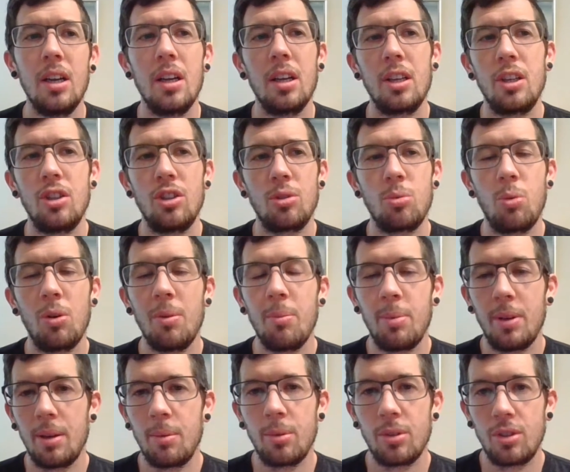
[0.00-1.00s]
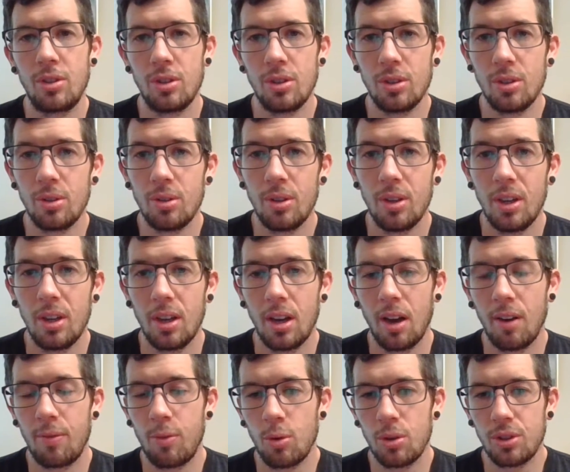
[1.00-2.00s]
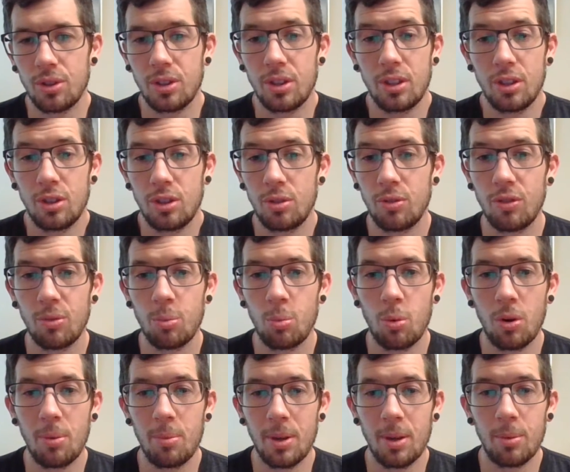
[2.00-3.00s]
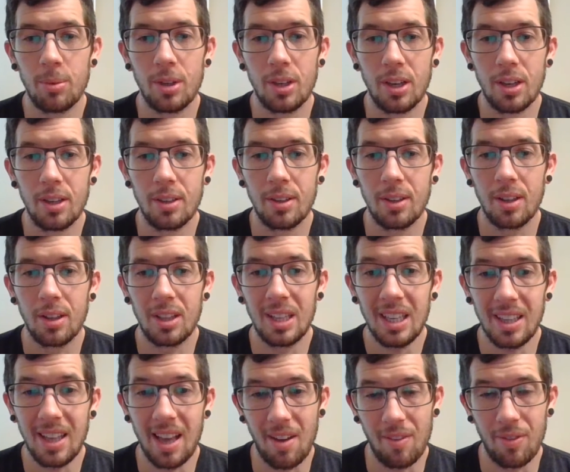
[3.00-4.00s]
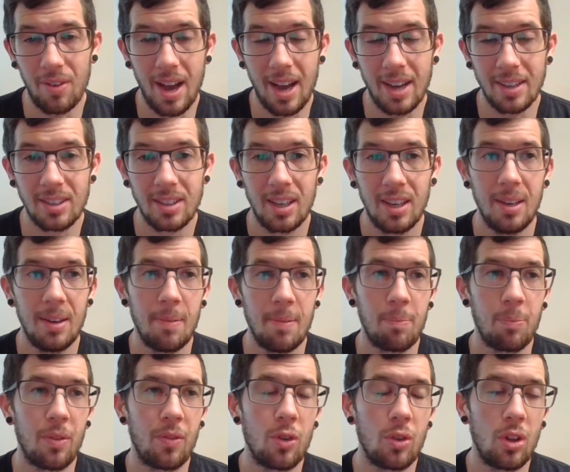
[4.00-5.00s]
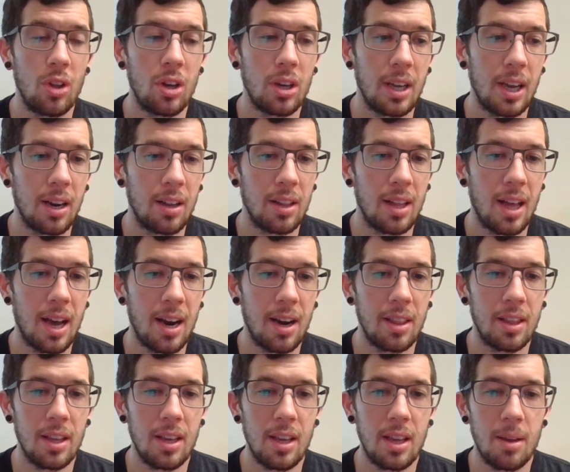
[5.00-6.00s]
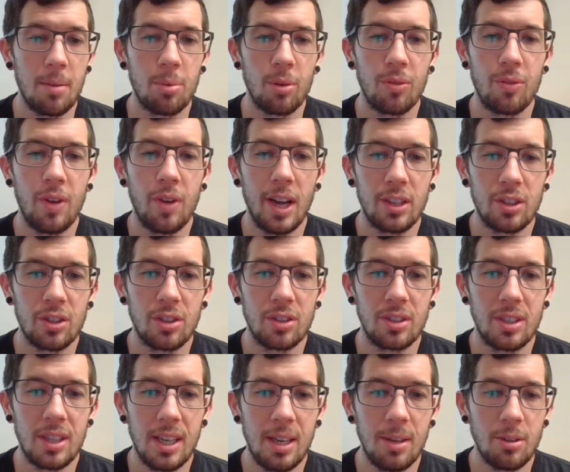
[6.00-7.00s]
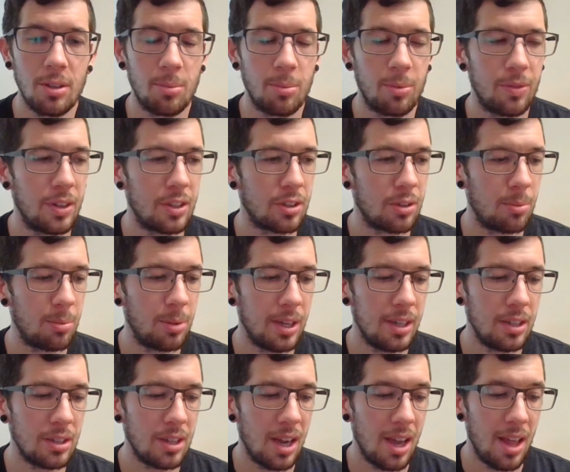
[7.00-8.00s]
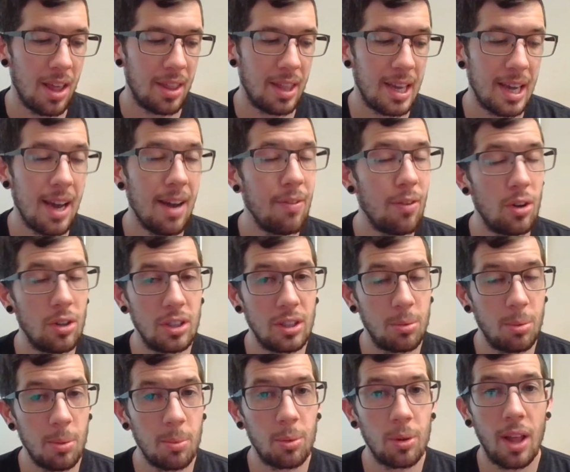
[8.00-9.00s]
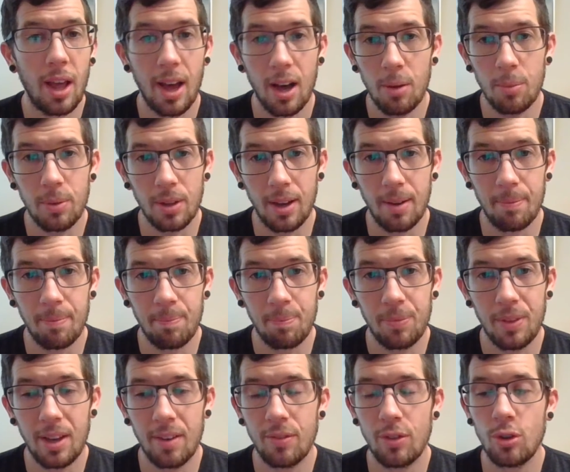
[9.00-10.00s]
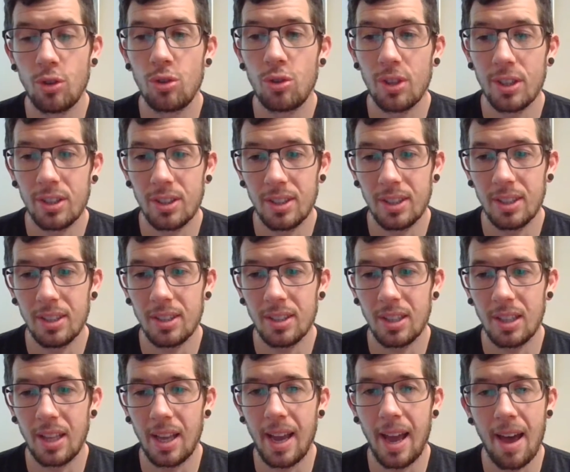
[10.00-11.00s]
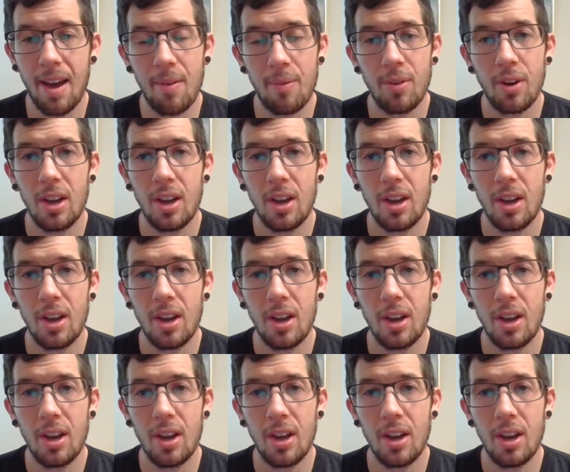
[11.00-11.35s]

you just wouldn't be able to, unfortunately, you just wouldn't be able to think that fast. If you look at a lot of the professional teams, the professional players, they have all these people to help them. They have nutritionists, they have